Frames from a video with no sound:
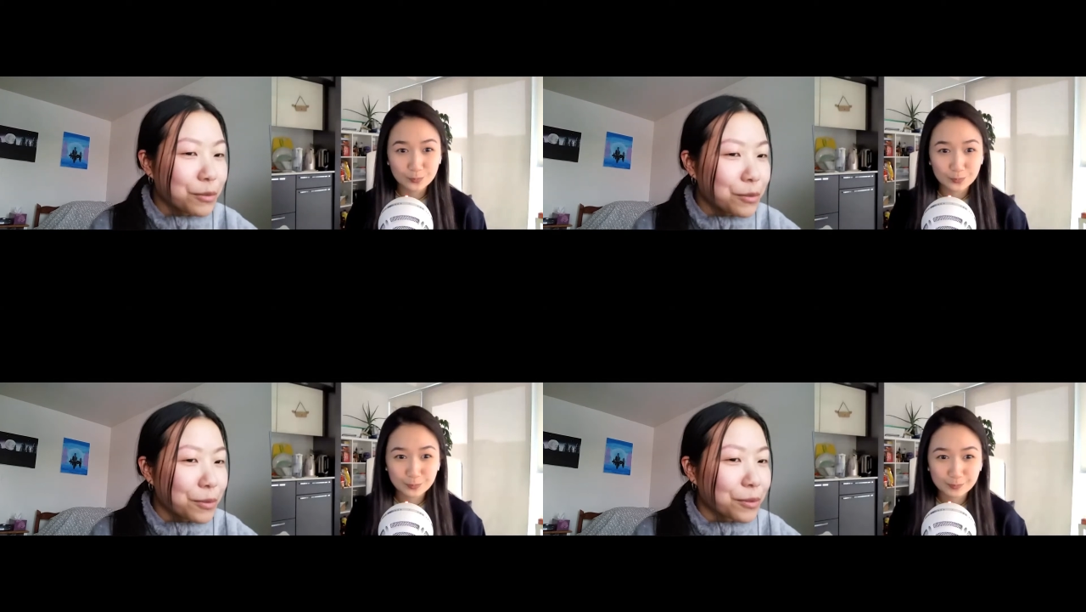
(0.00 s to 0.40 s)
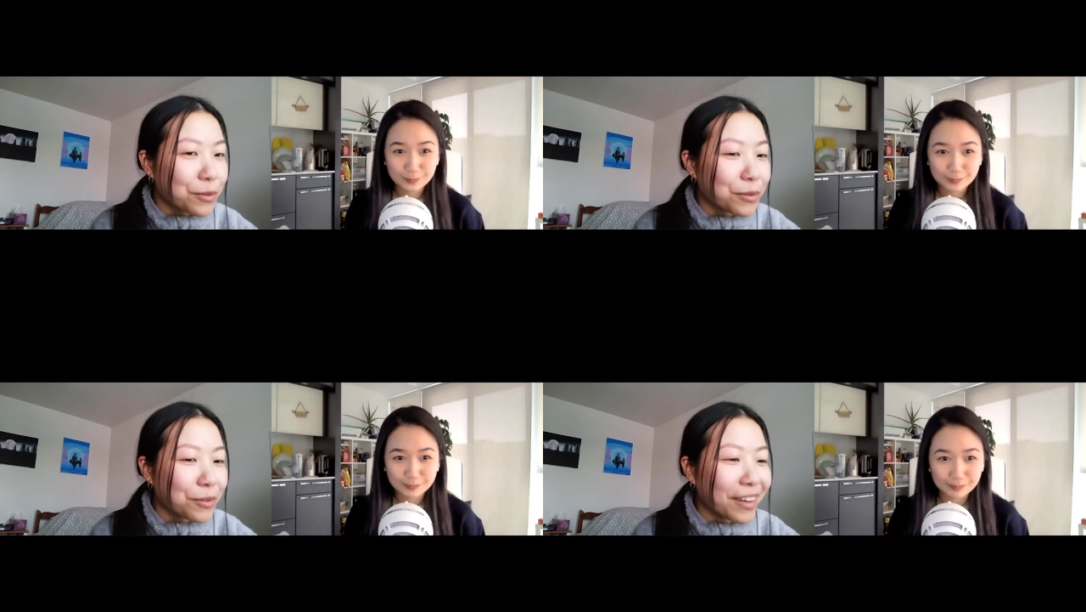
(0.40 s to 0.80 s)

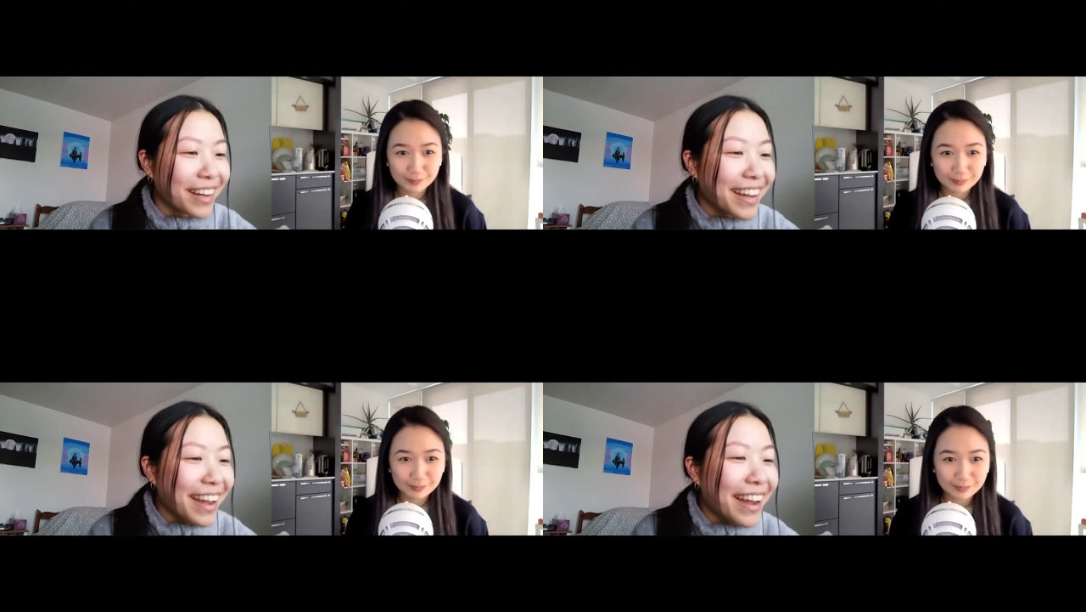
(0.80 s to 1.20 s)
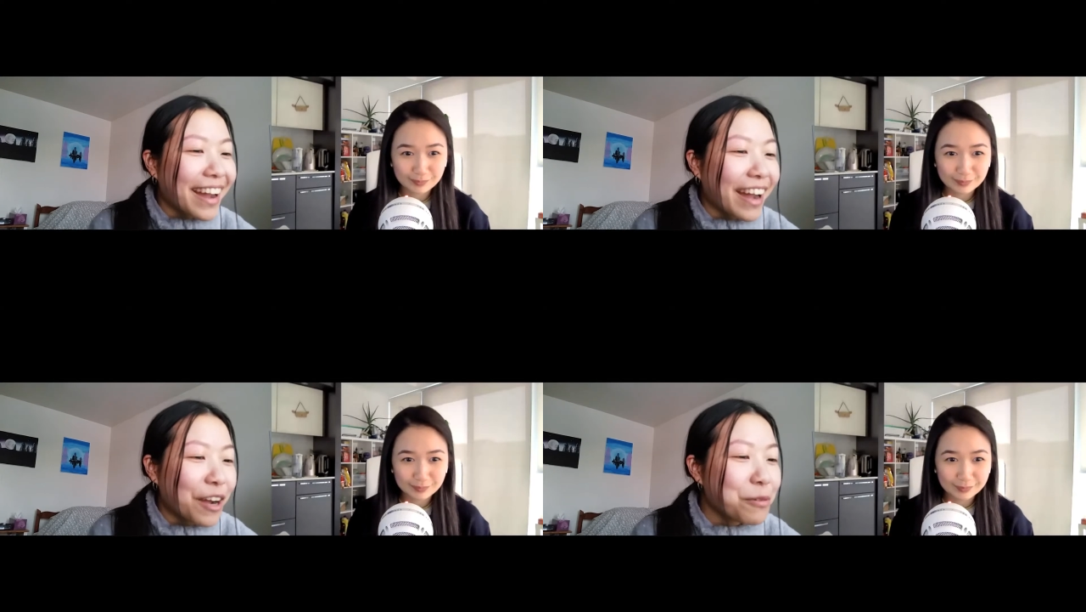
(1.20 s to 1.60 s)
Speaker 1: Ooh.
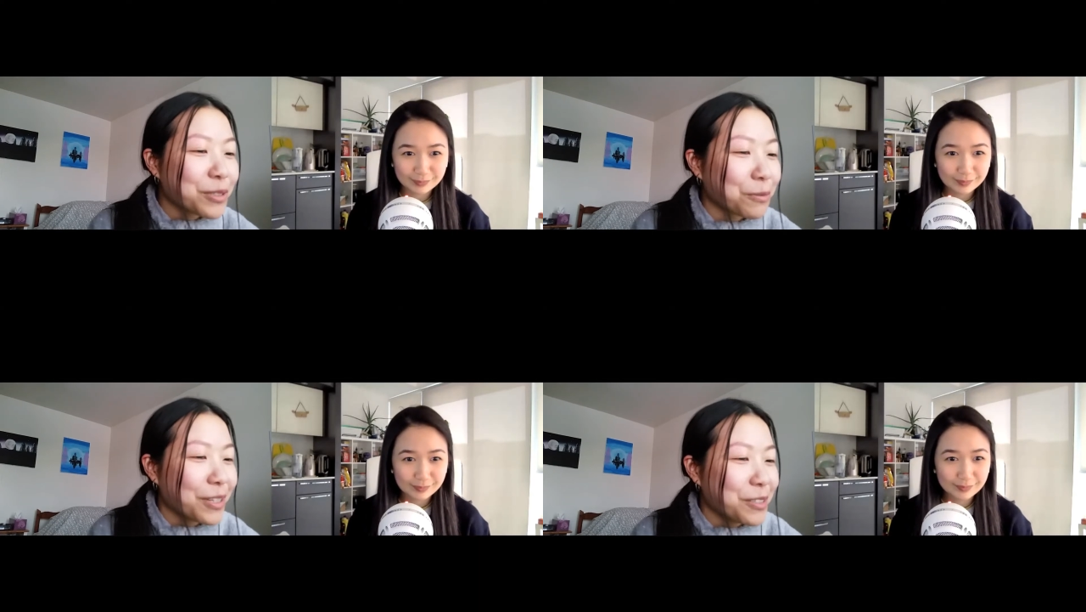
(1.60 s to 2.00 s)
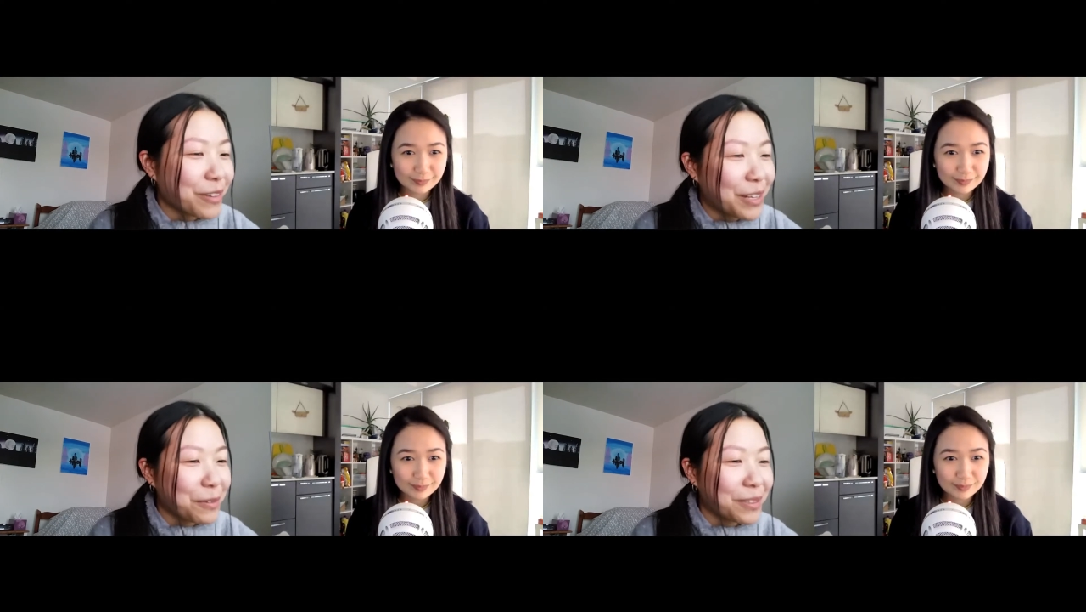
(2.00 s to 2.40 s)
I was
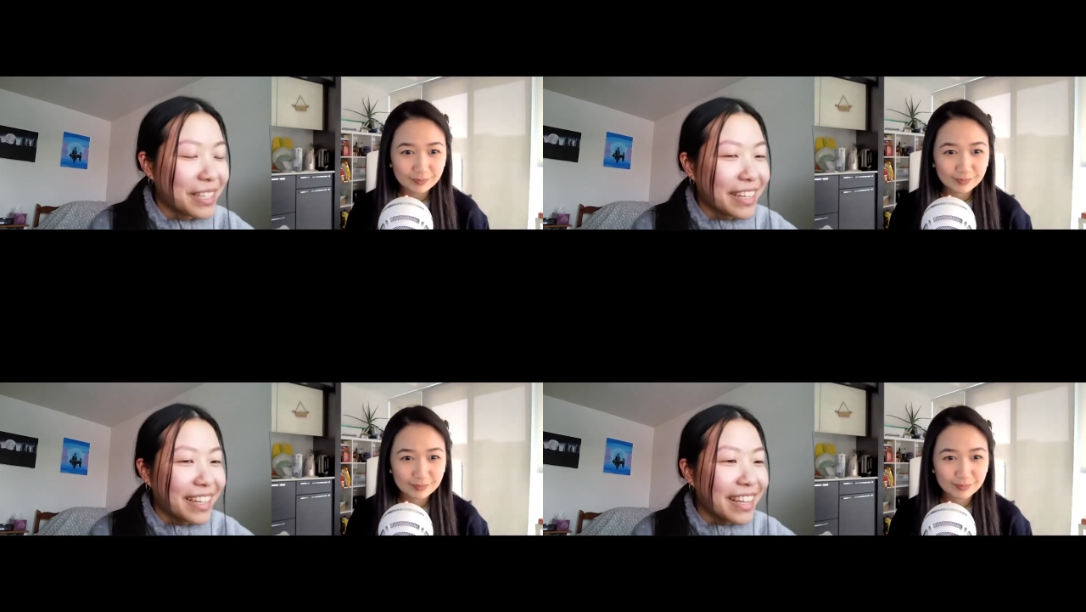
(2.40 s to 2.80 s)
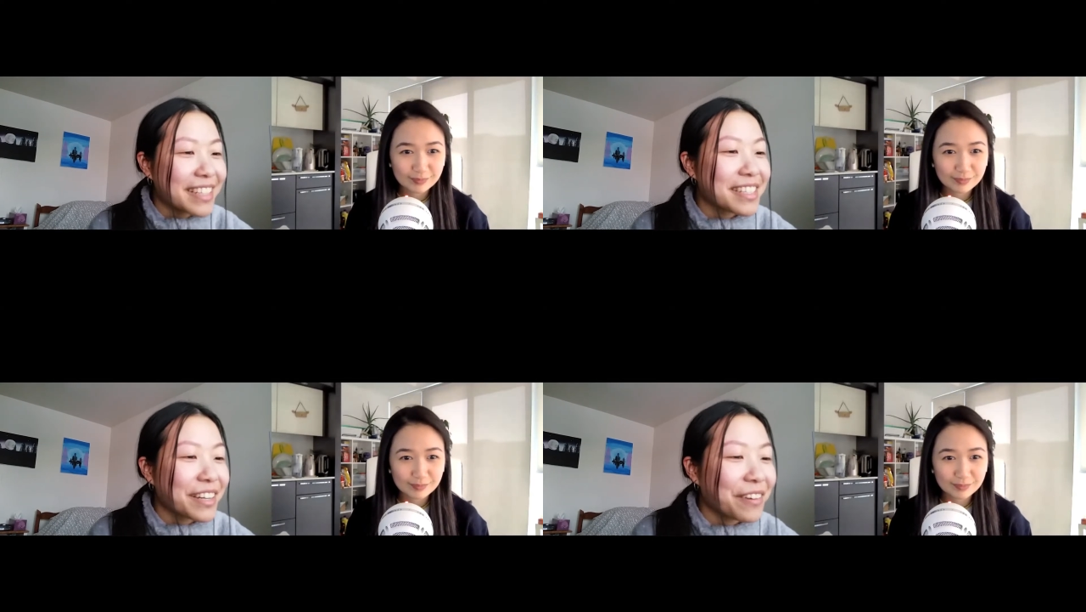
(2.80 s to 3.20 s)
wondering,
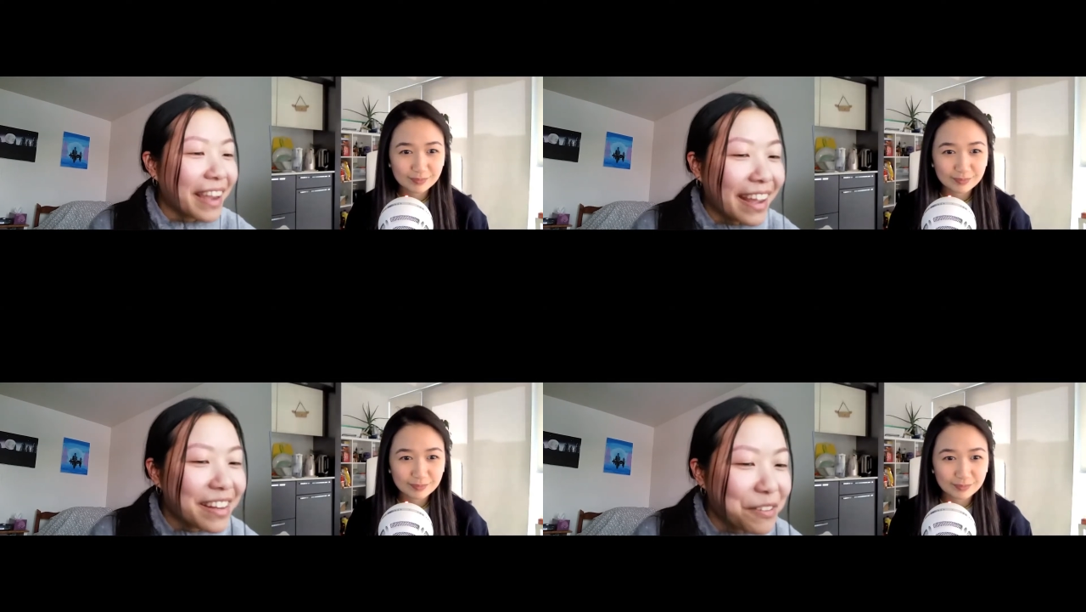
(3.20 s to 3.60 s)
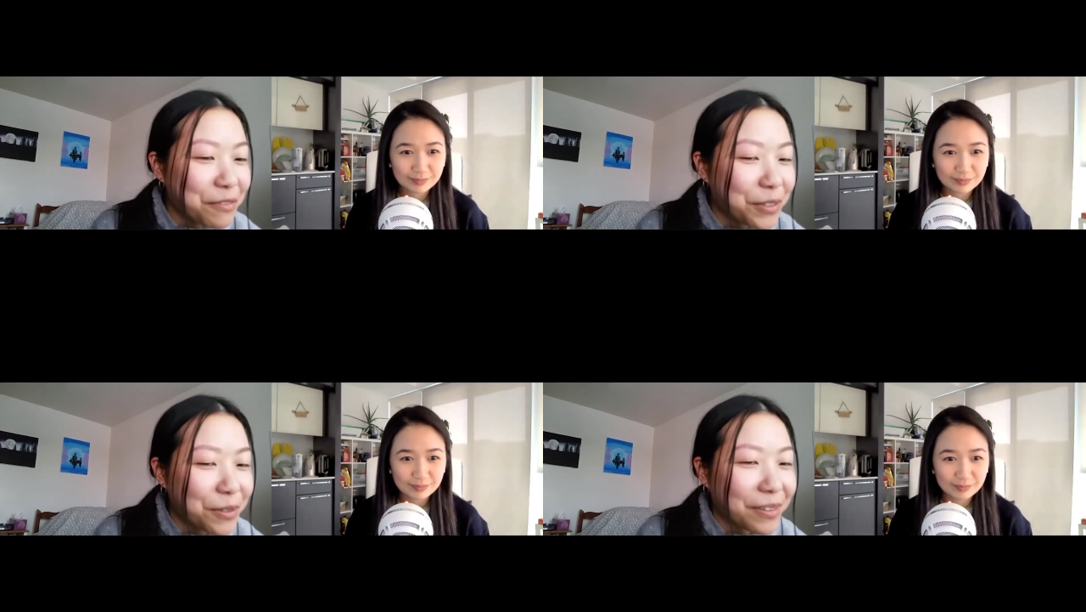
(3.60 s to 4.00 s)
Quilly, is there
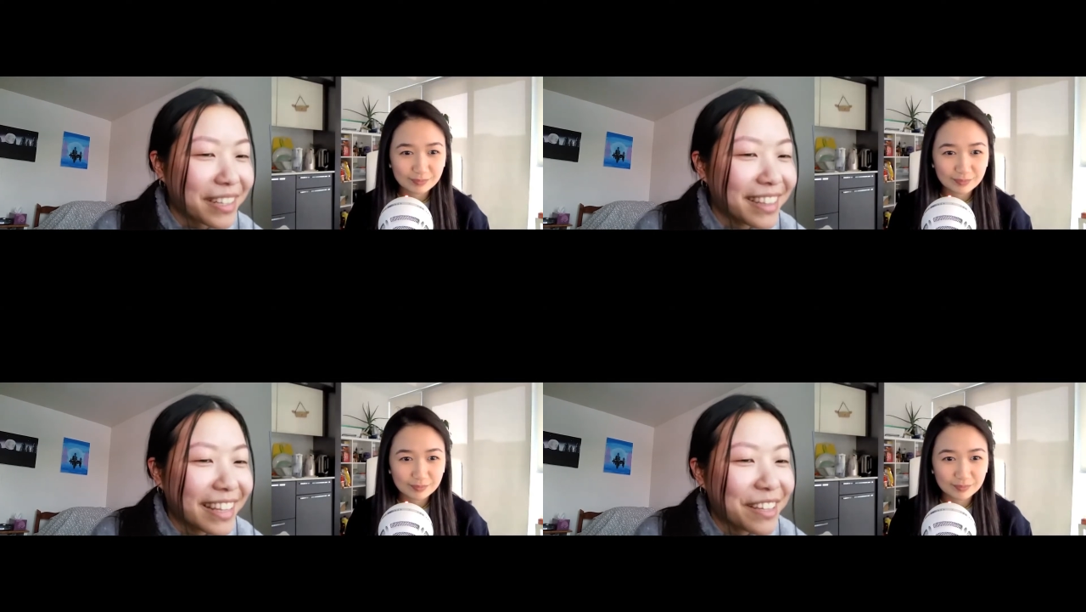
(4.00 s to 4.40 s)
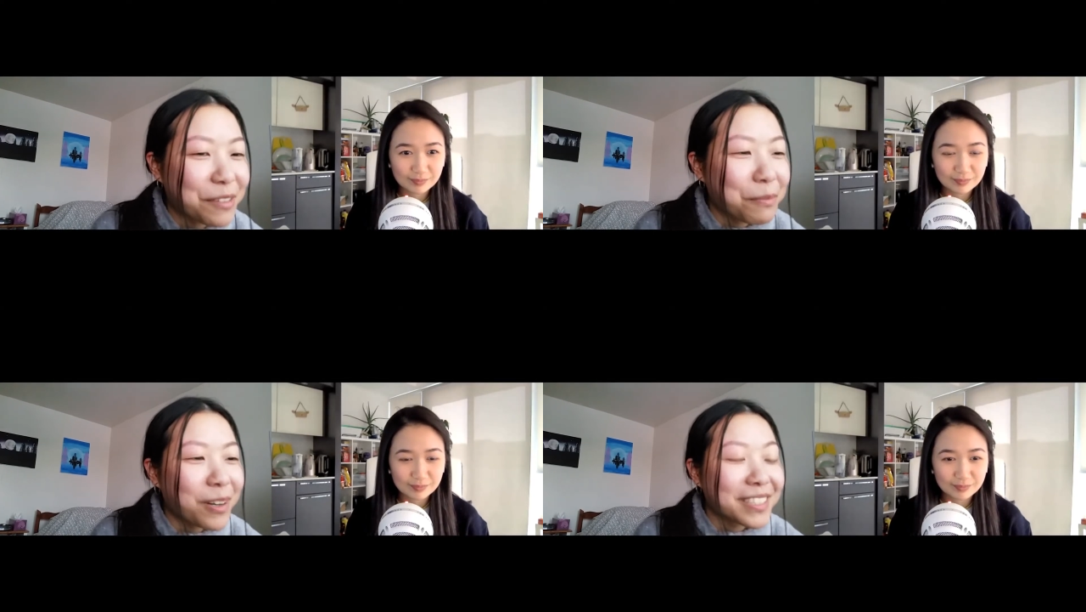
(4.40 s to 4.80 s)
any food that you